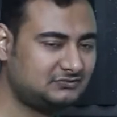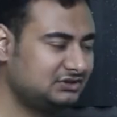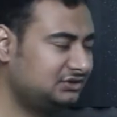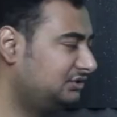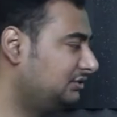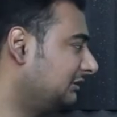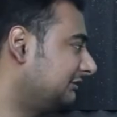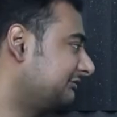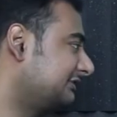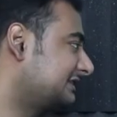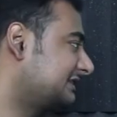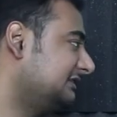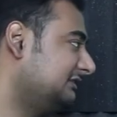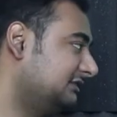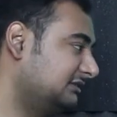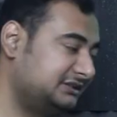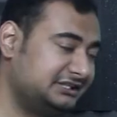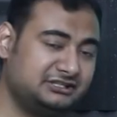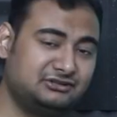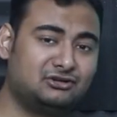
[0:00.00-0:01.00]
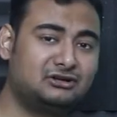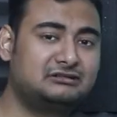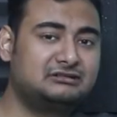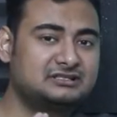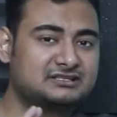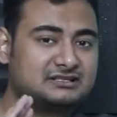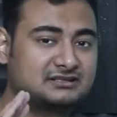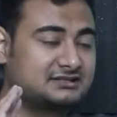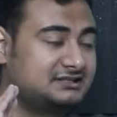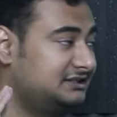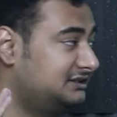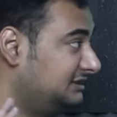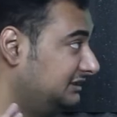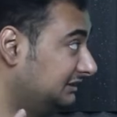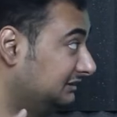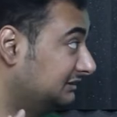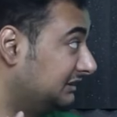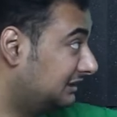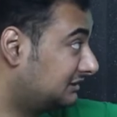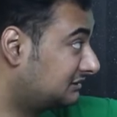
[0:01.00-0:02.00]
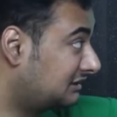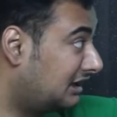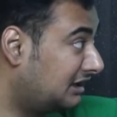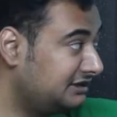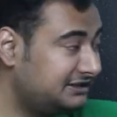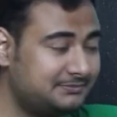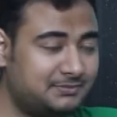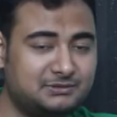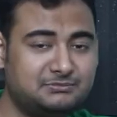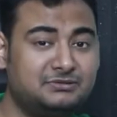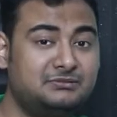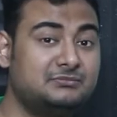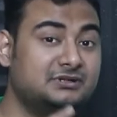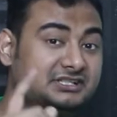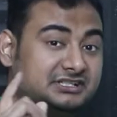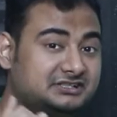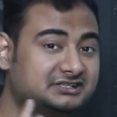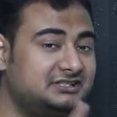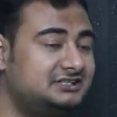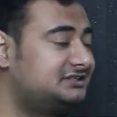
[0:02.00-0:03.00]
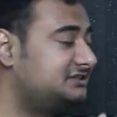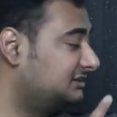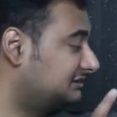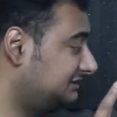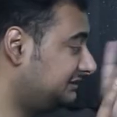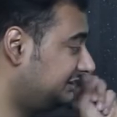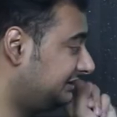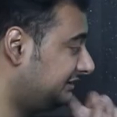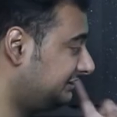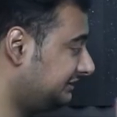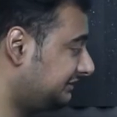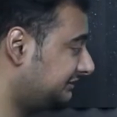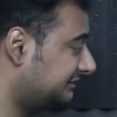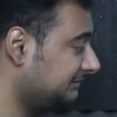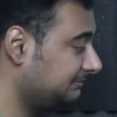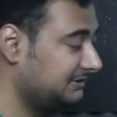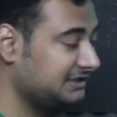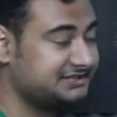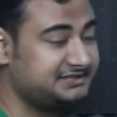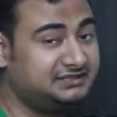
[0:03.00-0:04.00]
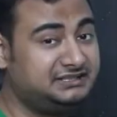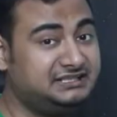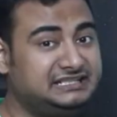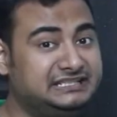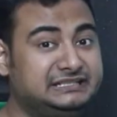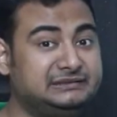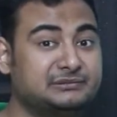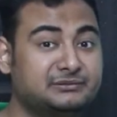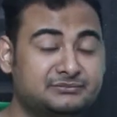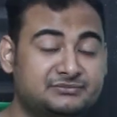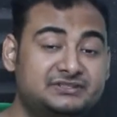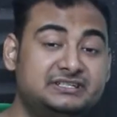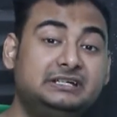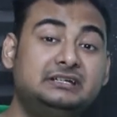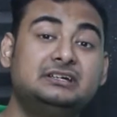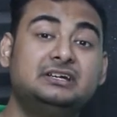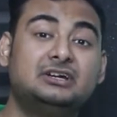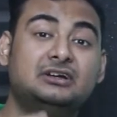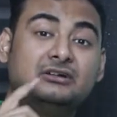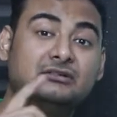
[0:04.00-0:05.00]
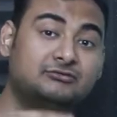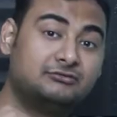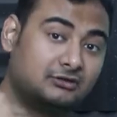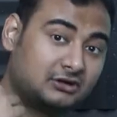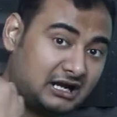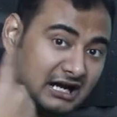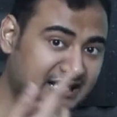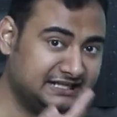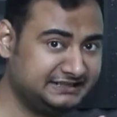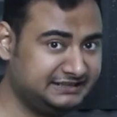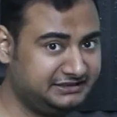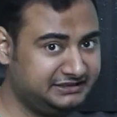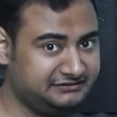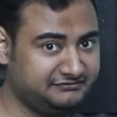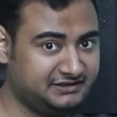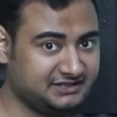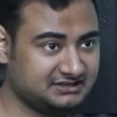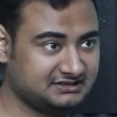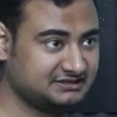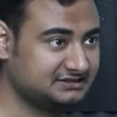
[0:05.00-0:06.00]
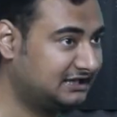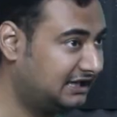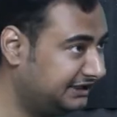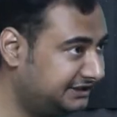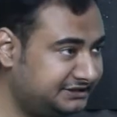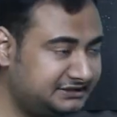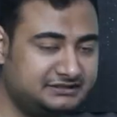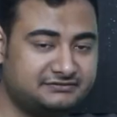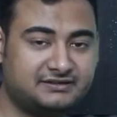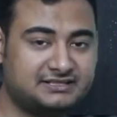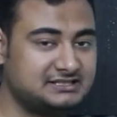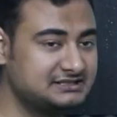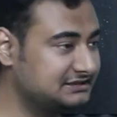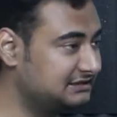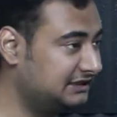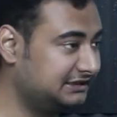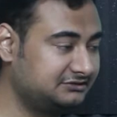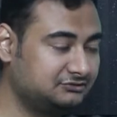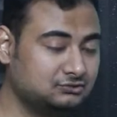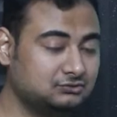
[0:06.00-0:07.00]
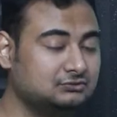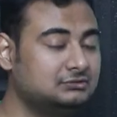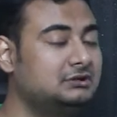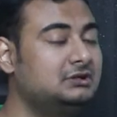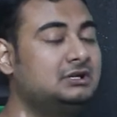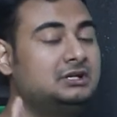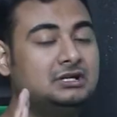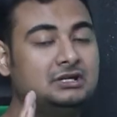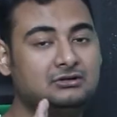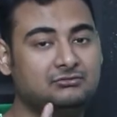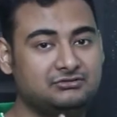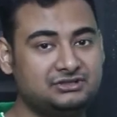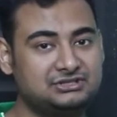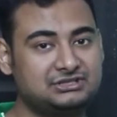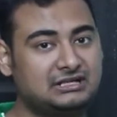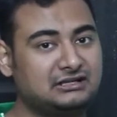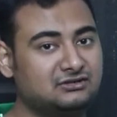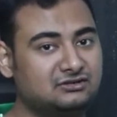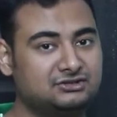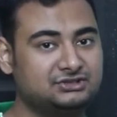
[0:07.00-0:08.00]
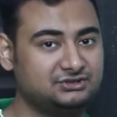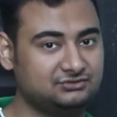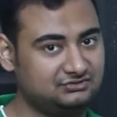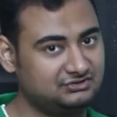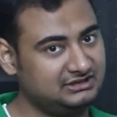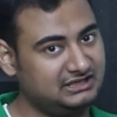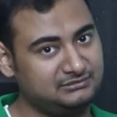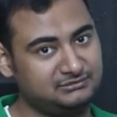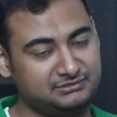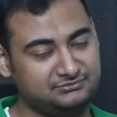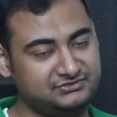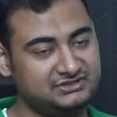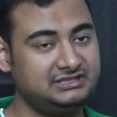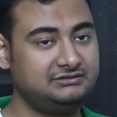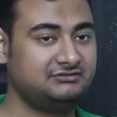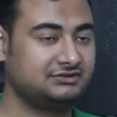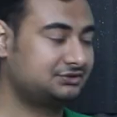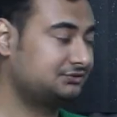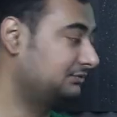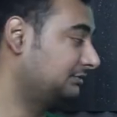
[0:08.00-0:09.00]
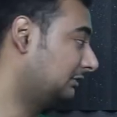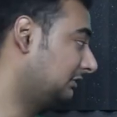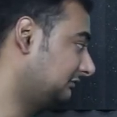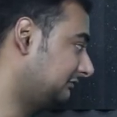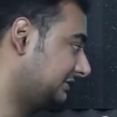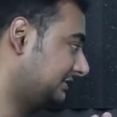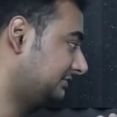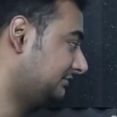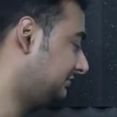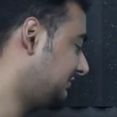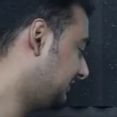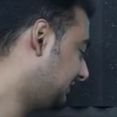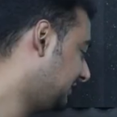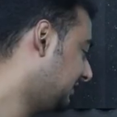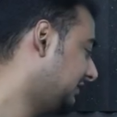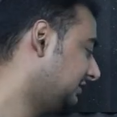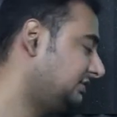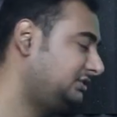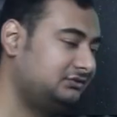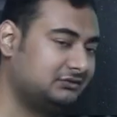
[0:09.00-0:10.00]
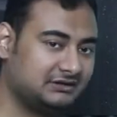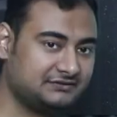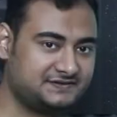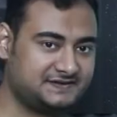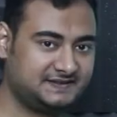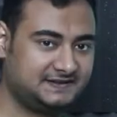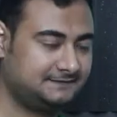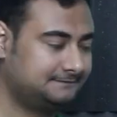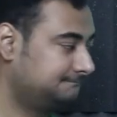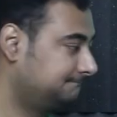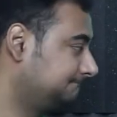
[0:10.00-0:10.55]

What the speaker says: UFS did not succeed in that card department, but it did succeeded in replacing eMMC for high-end devices. High-end devices like, dude, we shall not use MMC, we should always use UFS.